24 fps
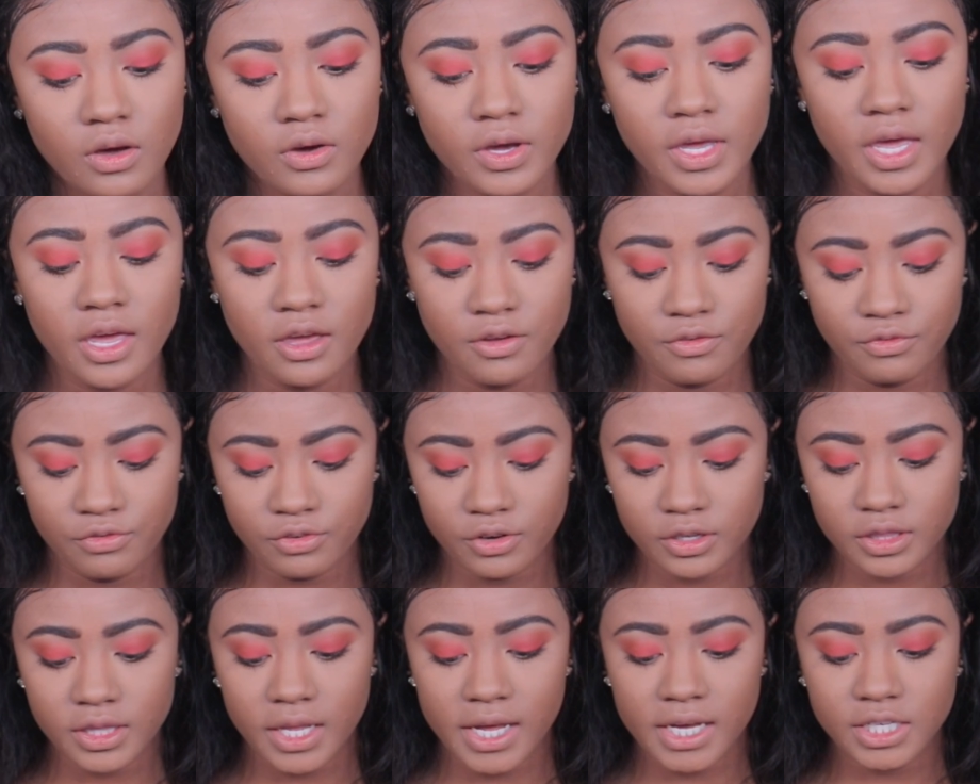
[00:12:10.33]
Okay,
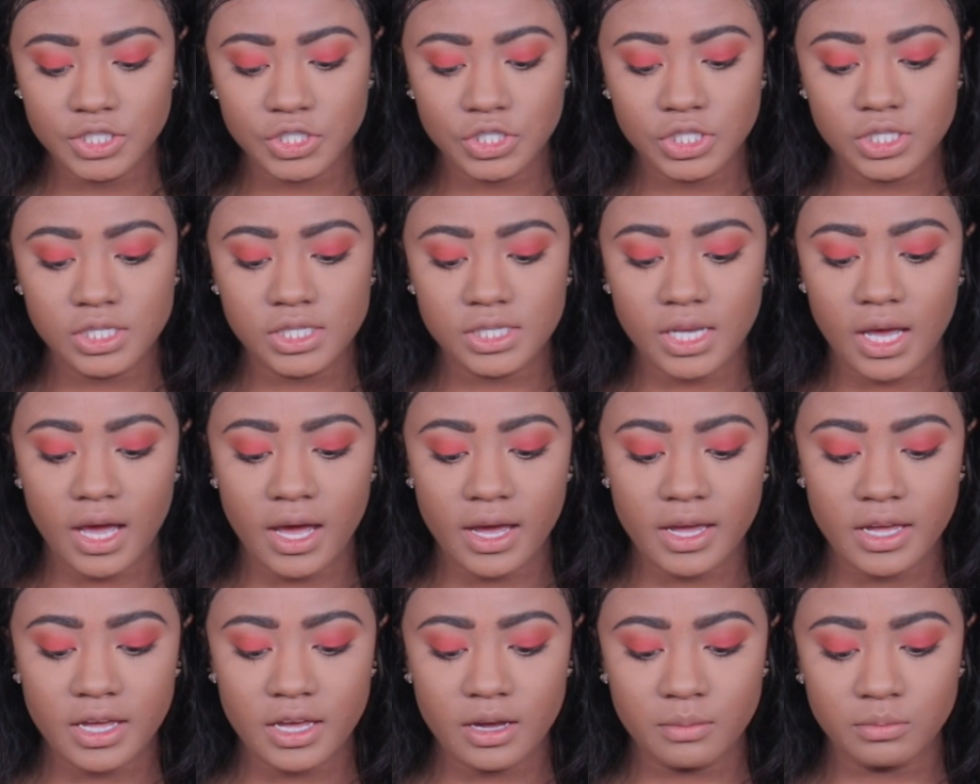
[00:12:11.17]
for lashes,
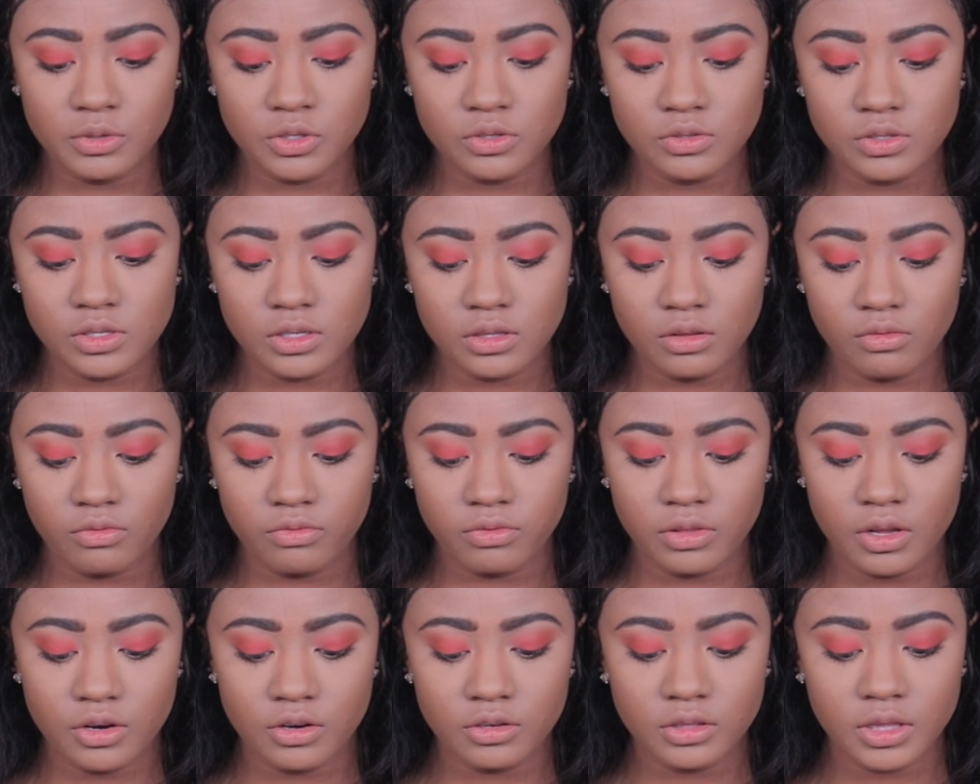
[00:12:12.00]
I am using the
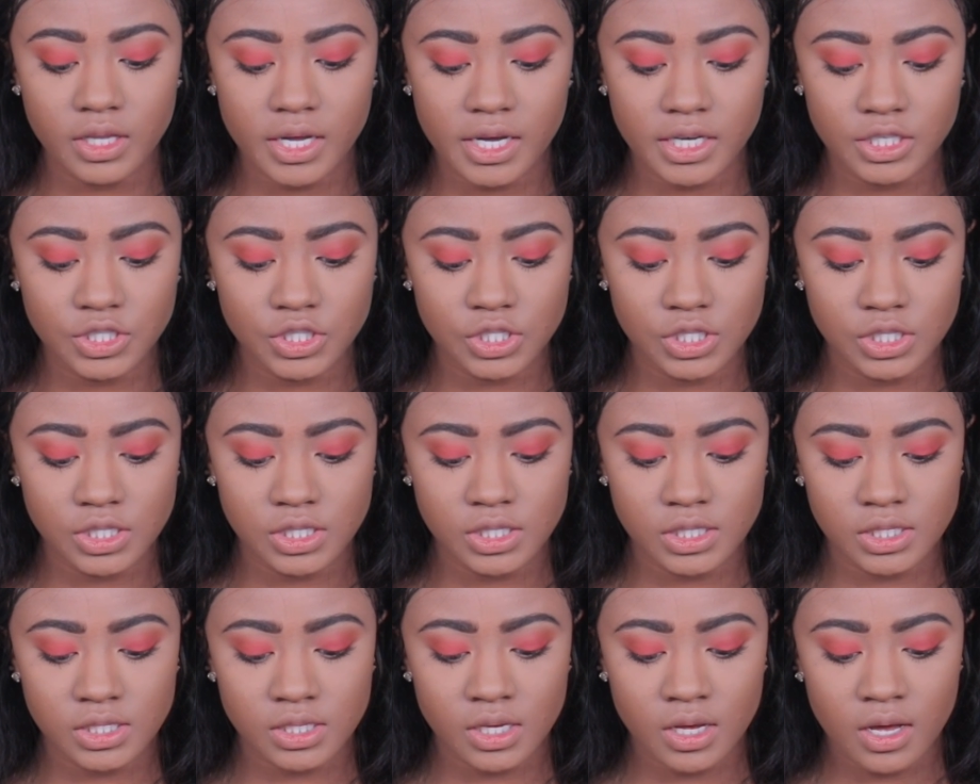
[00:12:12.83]
Flutter lashes